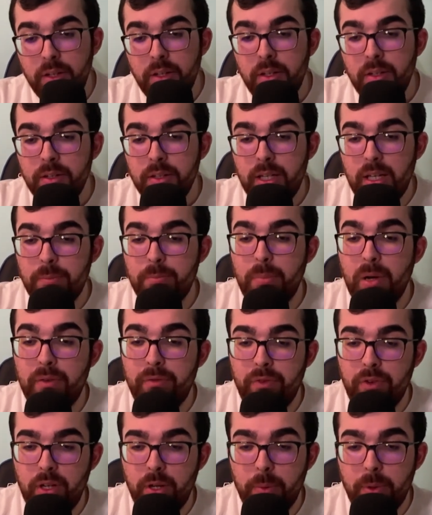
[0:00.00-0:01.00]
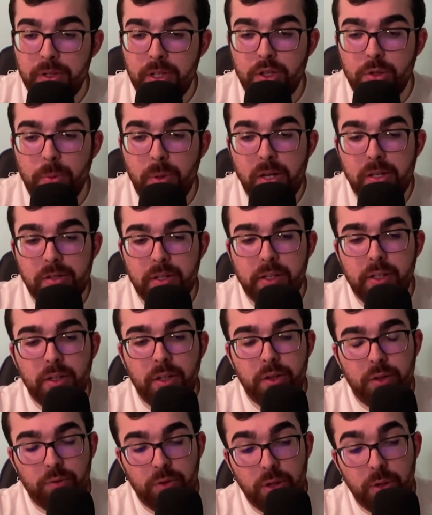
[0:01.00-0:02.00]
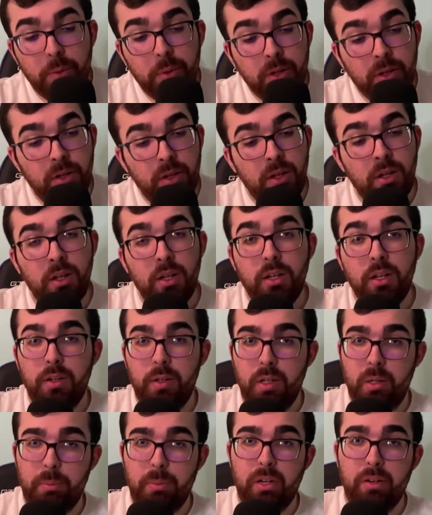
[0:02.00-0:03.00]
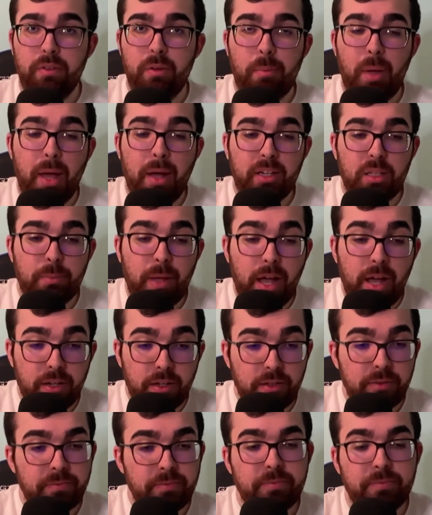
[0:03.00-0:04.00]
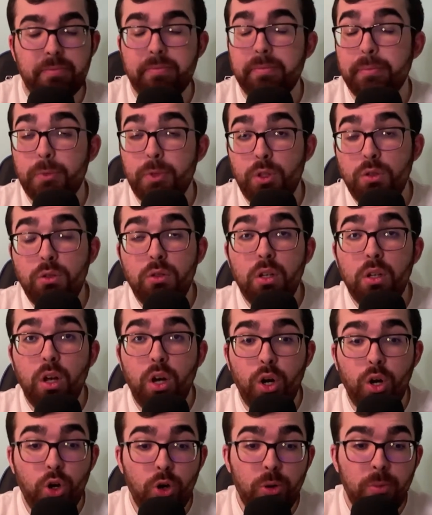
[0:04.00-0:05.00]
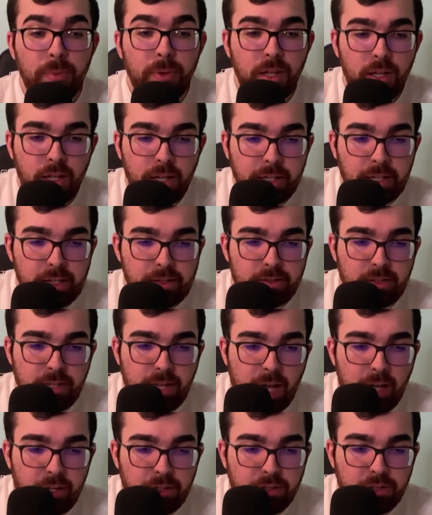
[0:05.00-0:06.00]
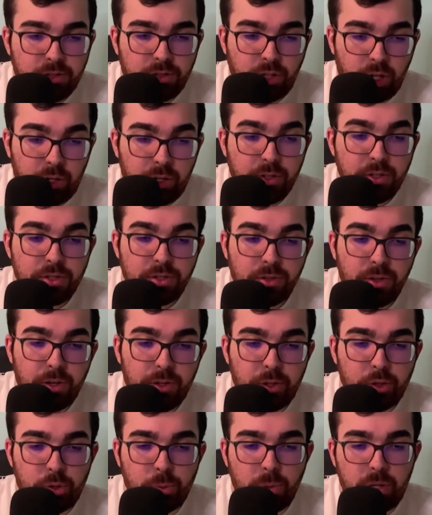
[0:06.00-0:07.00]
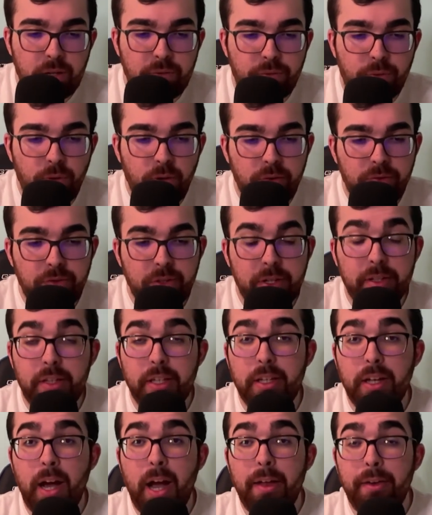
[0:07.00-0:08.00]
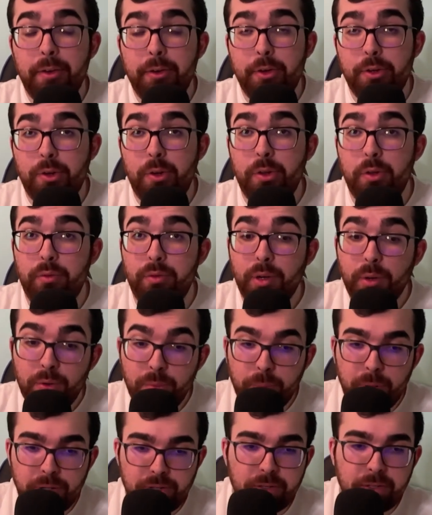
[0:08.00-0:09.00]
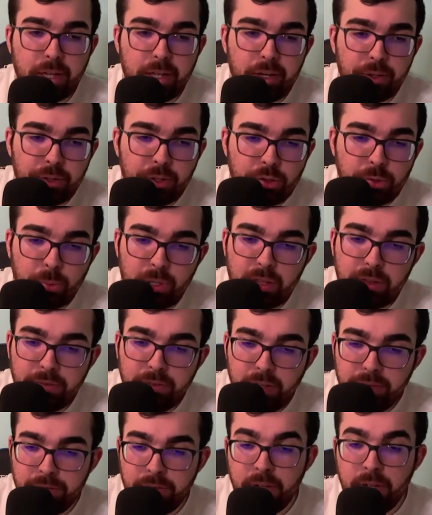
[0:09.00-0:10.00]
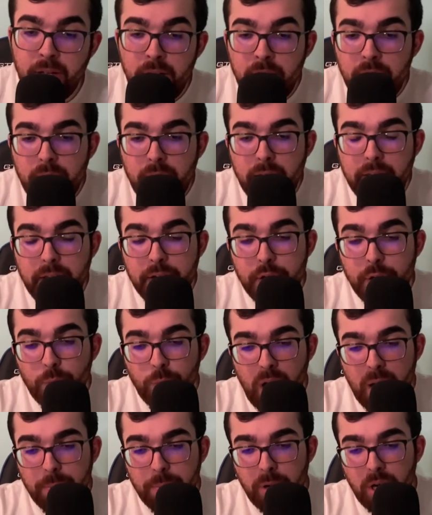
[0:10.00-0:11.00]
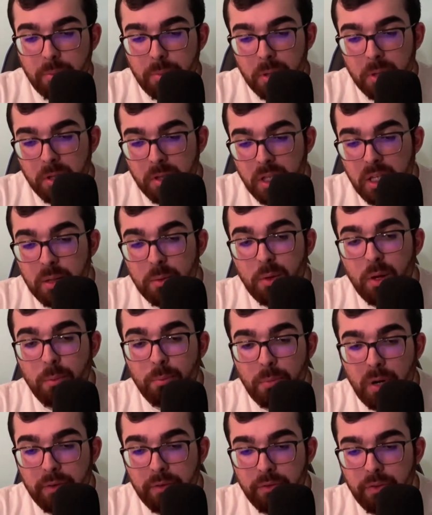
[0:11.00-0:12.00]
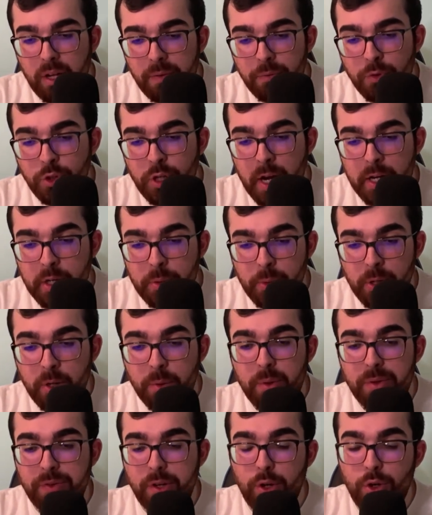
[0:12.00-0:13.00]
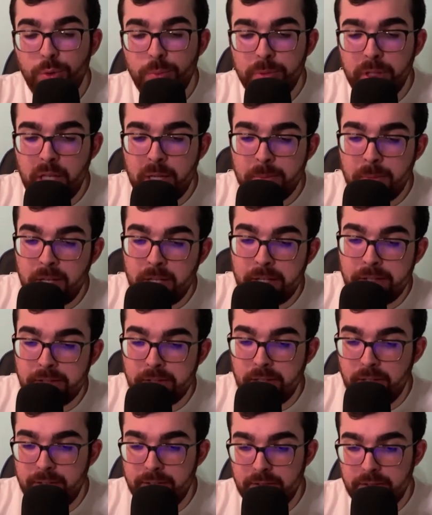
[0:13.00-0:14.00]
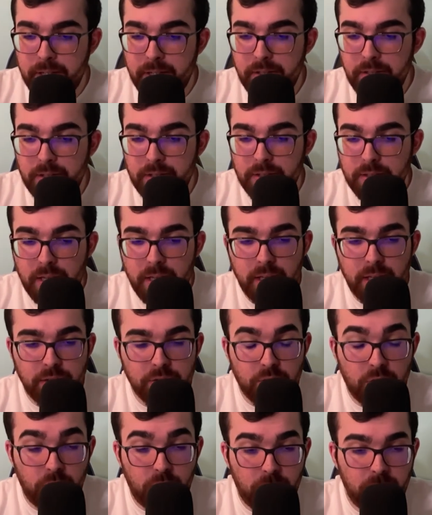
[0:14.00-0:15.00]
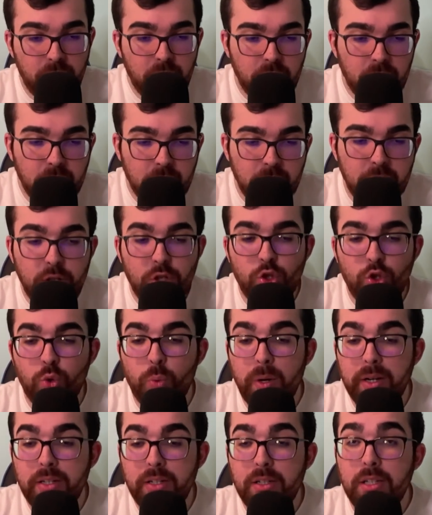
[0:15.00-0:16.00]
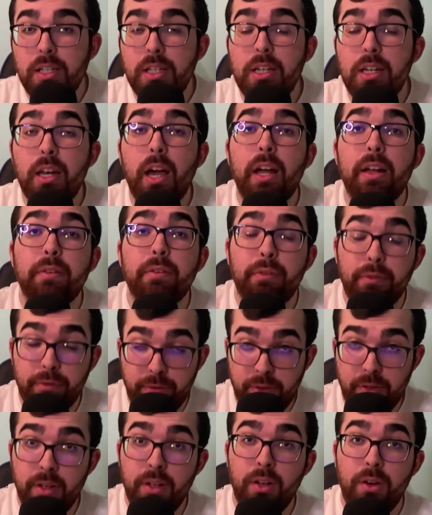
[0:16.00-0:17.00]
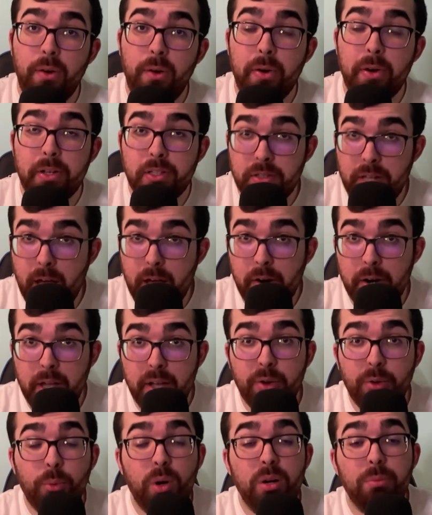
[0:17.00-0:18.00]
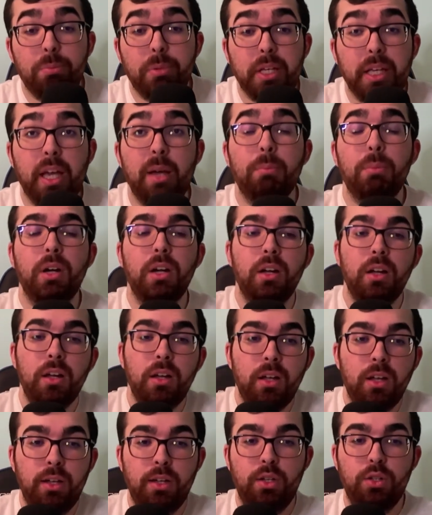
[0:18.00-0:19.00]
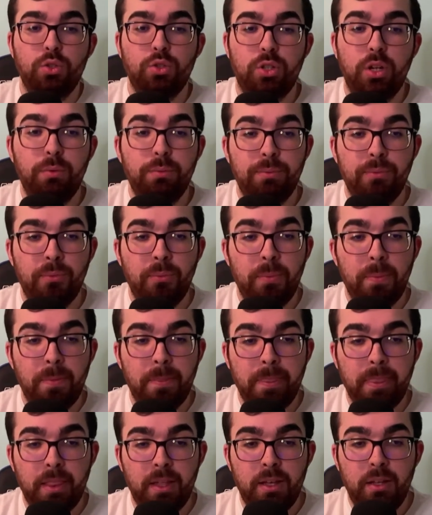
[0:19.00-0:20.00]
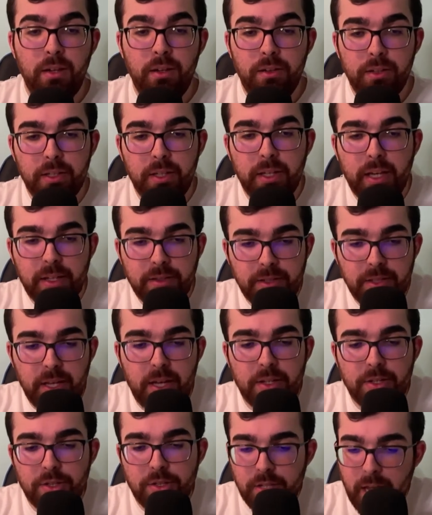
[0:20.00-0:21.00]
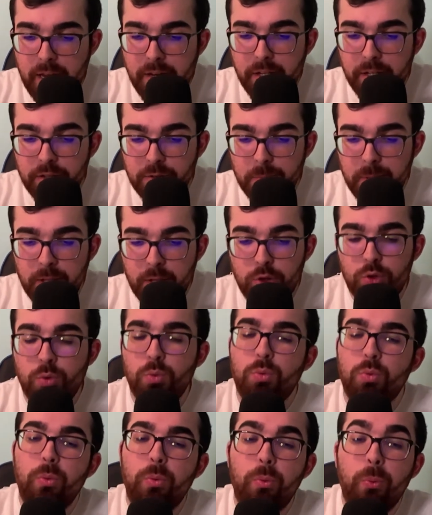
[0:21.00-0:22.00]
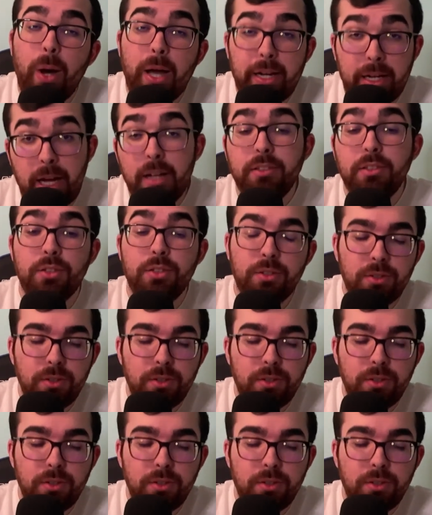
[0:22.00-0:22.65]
Get Buffalo on the 22nd on the road. A little bit of a back-to-back. Home against the Dallas Stars on the 24th. You get the Islanders on the road once again on the 25th. And then you wrap up the month of January with a home game against the Los Angeles Kings on the 29th on a Saturday at 1 p.m. So, looking at the standings, because why not?